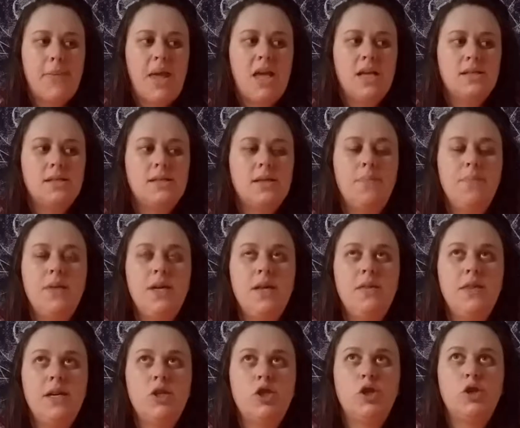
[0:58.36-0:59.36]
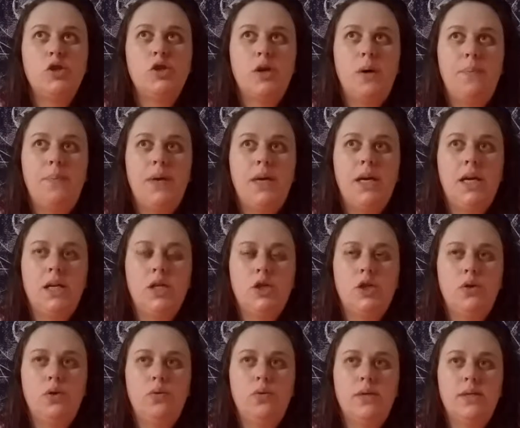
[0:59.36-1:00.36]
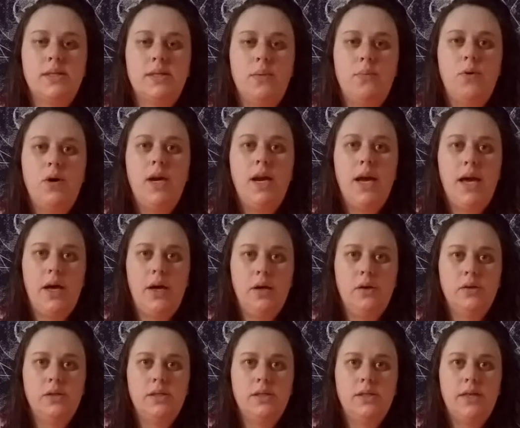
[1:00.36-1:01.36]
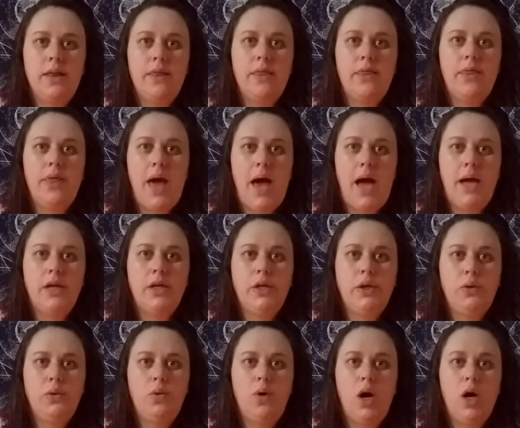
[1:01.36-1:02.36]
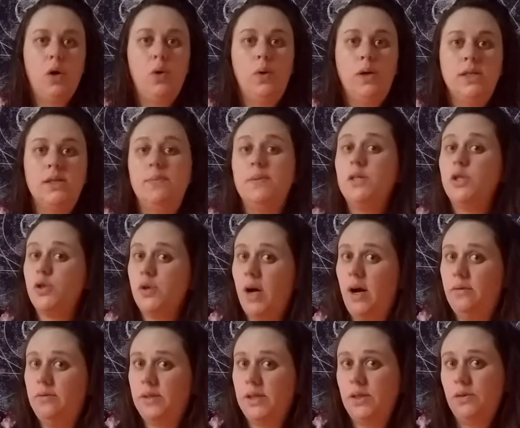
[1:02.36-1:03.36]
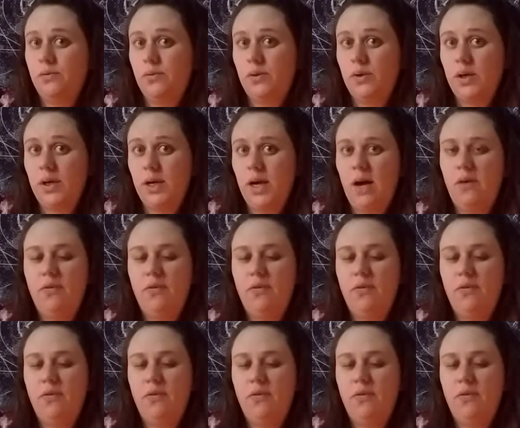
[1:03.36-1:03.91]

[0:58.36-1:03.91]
something that you're jumping into with someone else that you are going to be traveling for. I